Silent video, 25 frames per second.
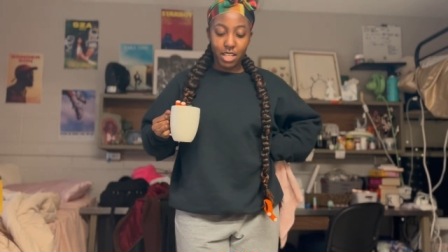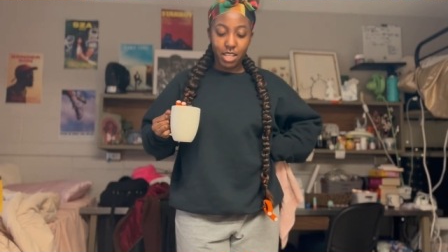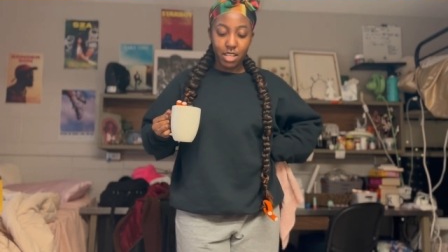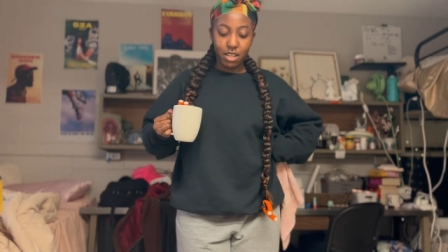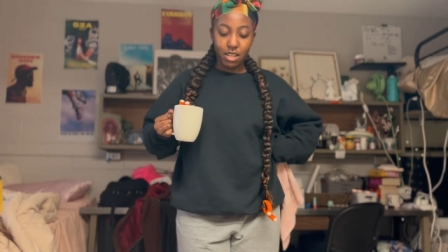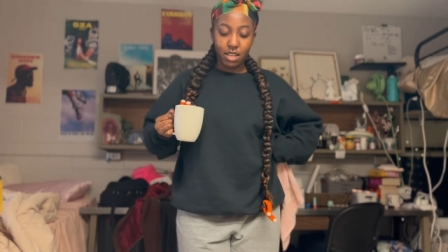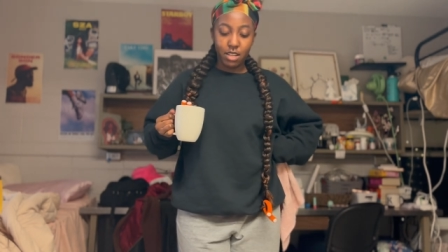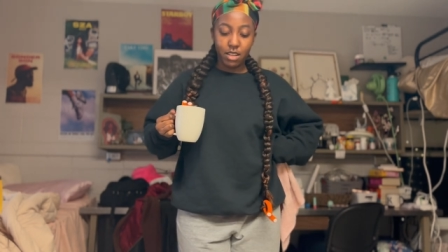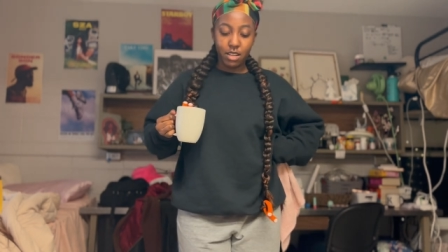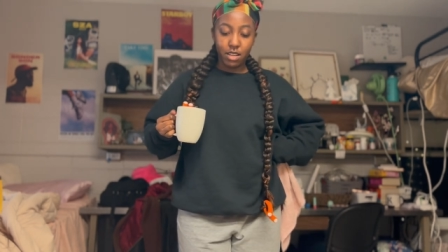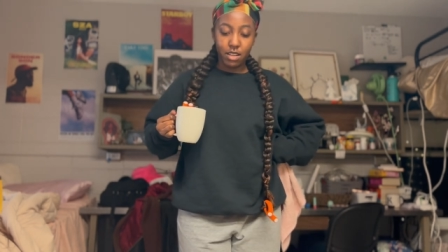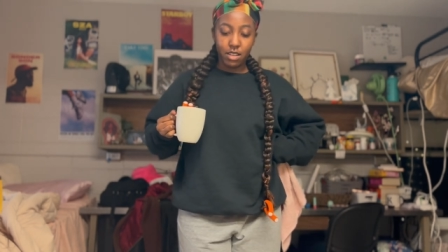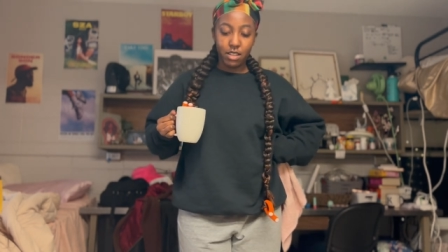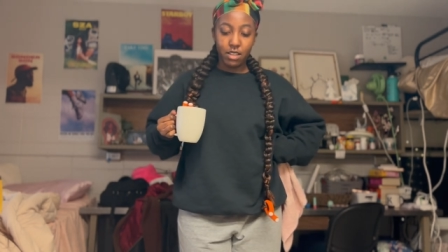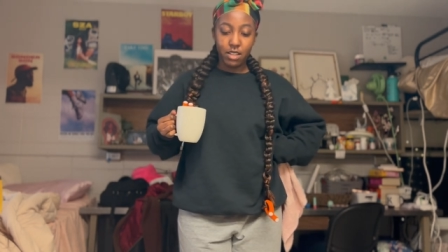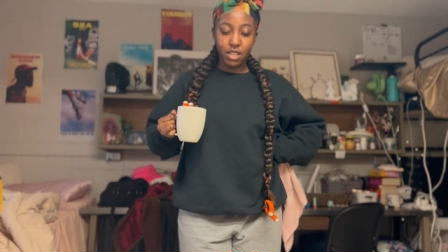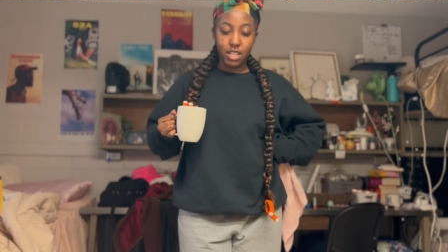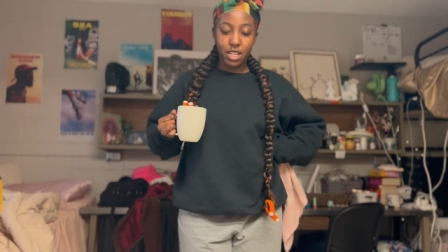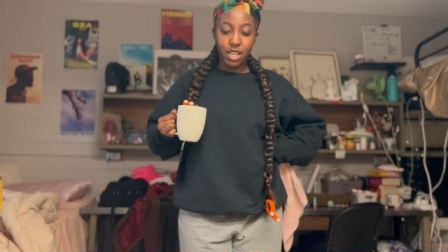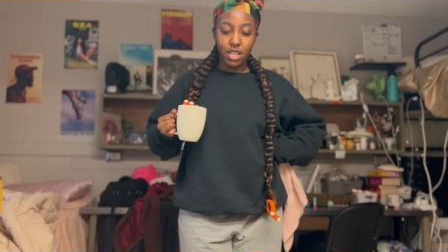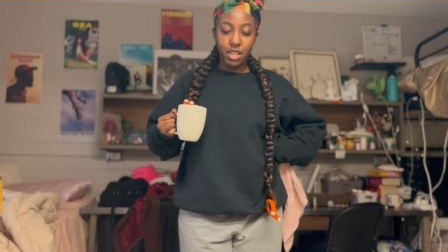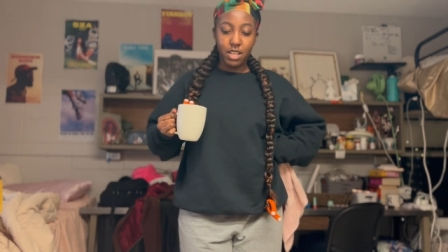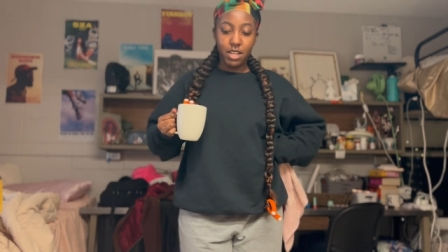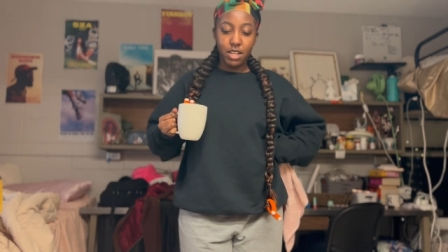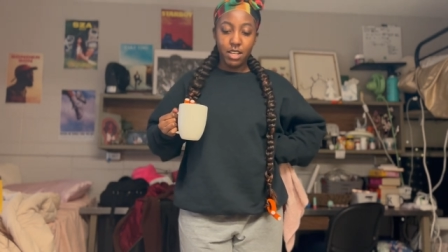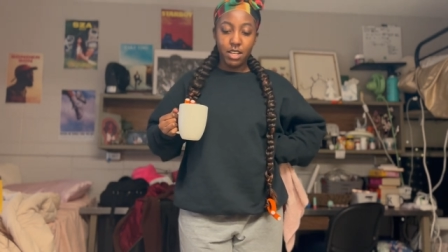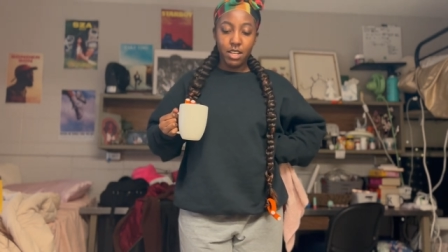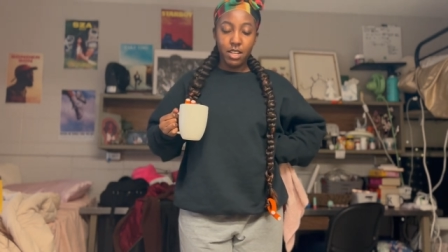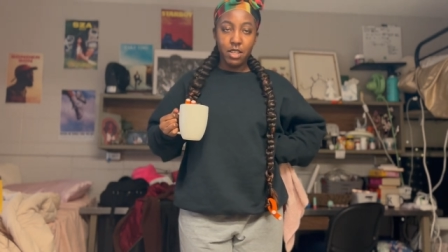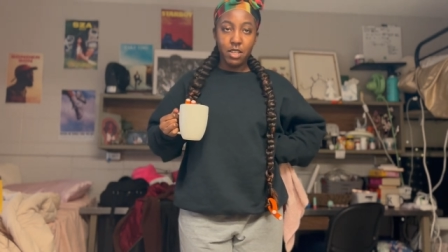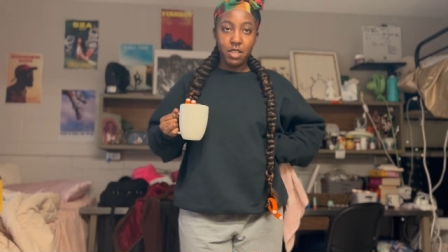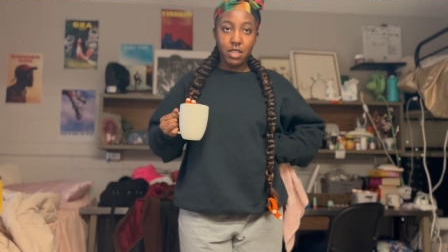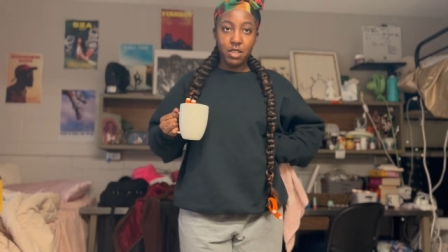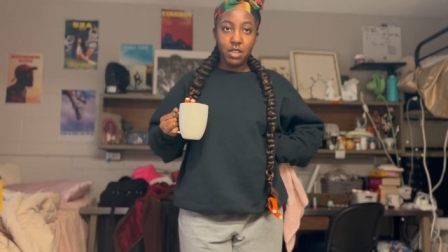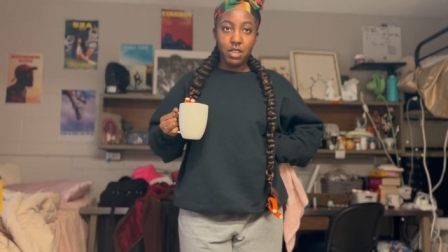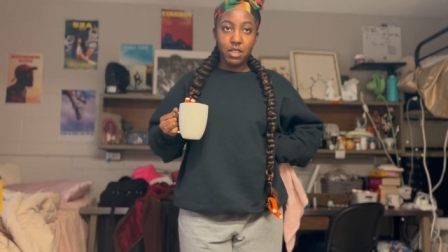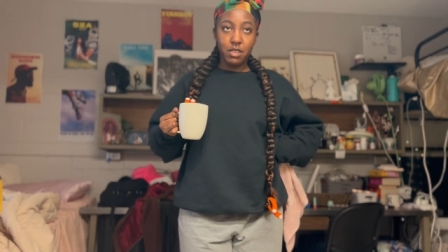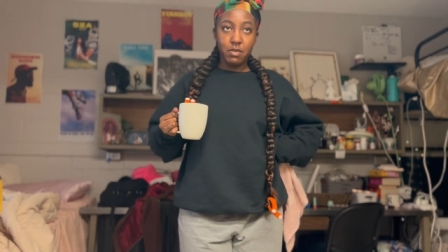and
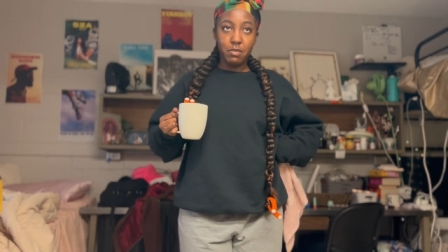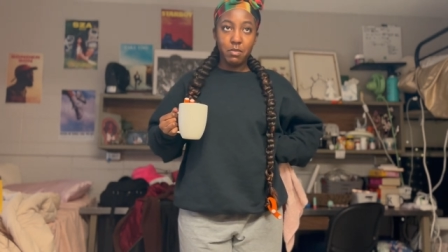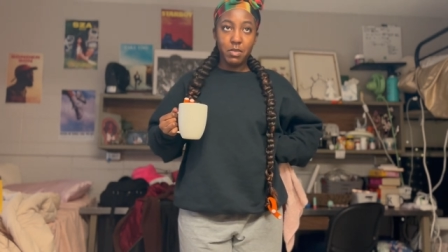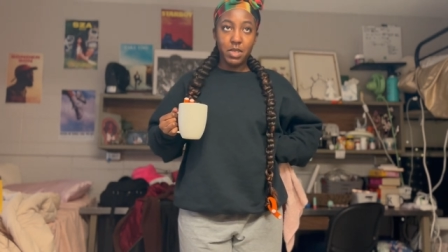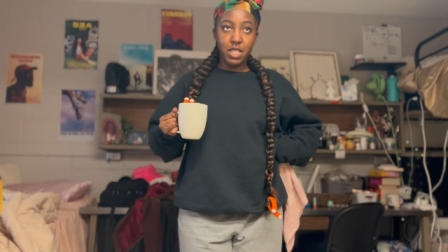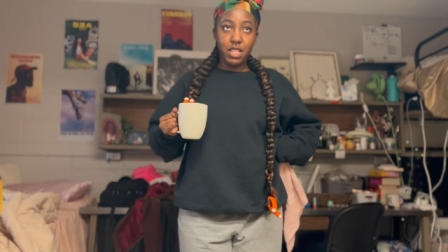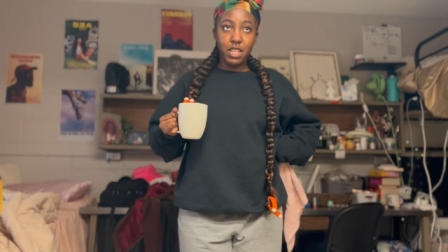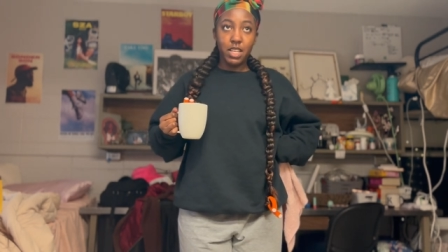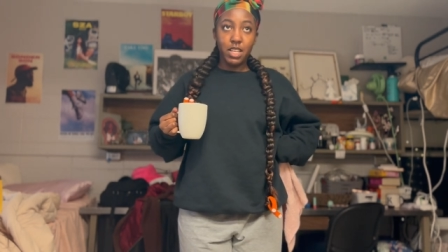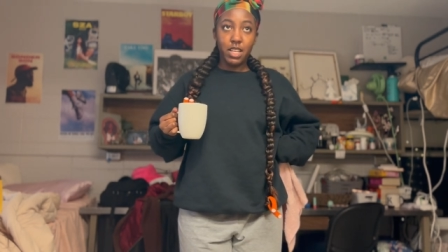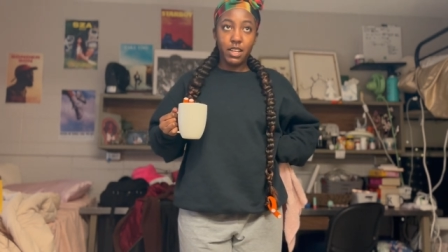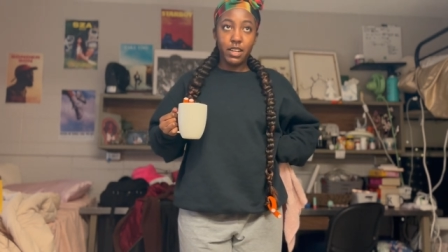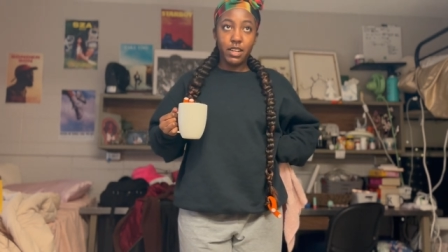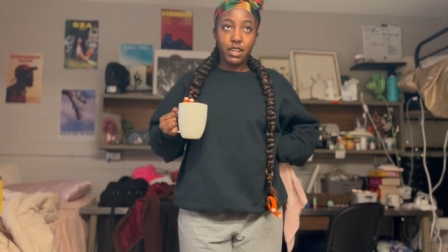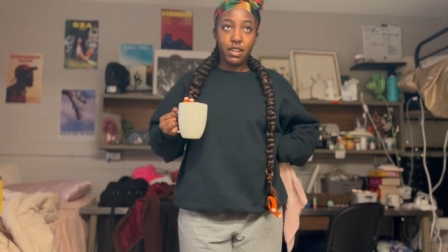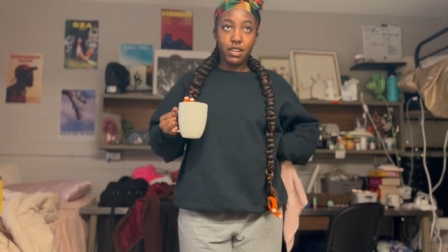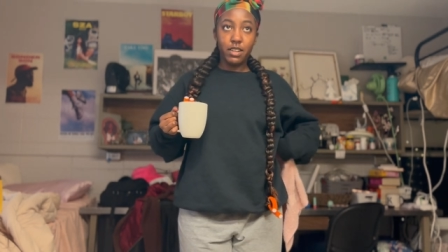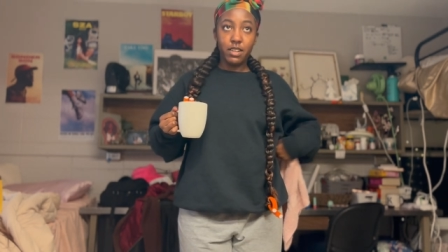be like,